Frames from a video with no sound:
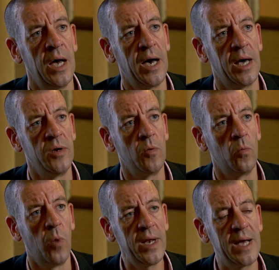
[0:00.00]
And
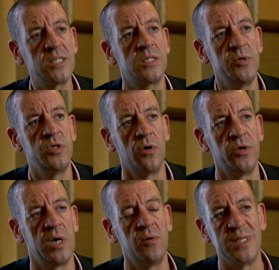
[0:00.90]
what has to be done
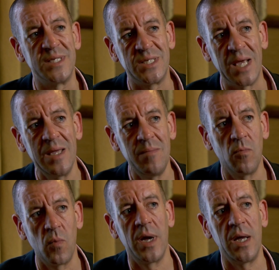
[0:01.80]
now, in the
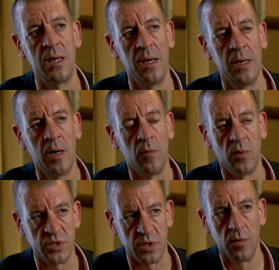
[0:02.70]
same way
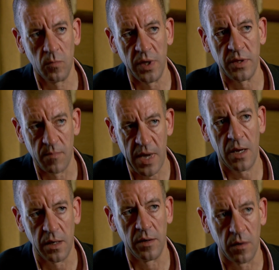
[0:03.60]
was done with the
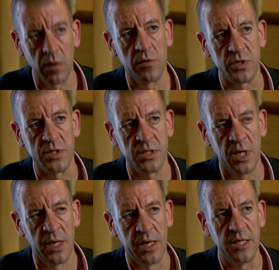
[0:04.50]
Magdalen laundries,
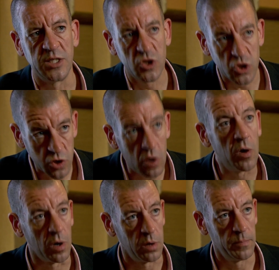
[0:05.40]
is a
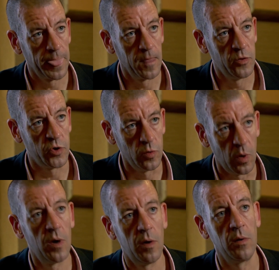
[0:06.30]
trawl through
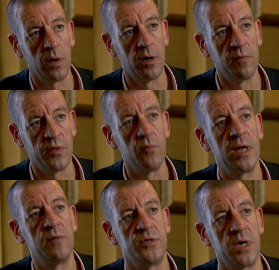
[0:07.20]
all of the
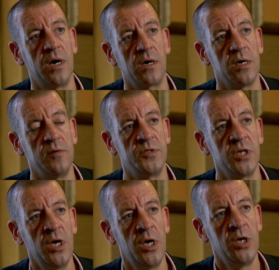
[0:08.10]
relevant archives
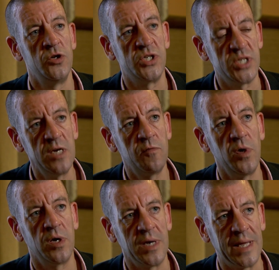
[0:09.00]
to see if we
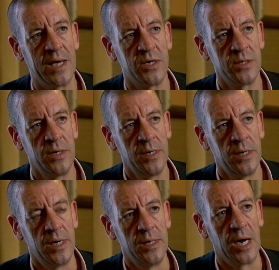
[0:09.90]
can get
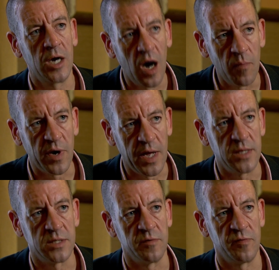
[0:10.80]
a
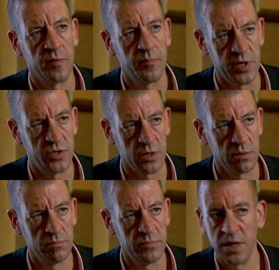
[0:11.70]
comprehensive picture.
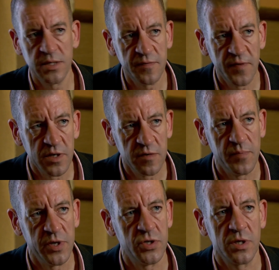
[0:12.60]
Not a definitive
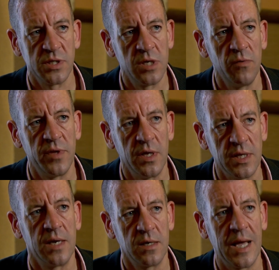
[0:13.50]
picture, because I don't think
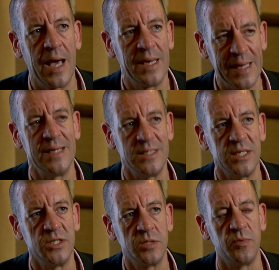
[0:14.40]
that can
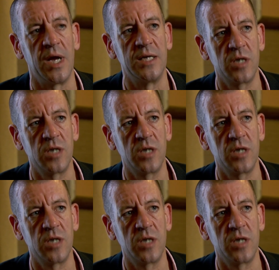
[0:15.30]
exist, but as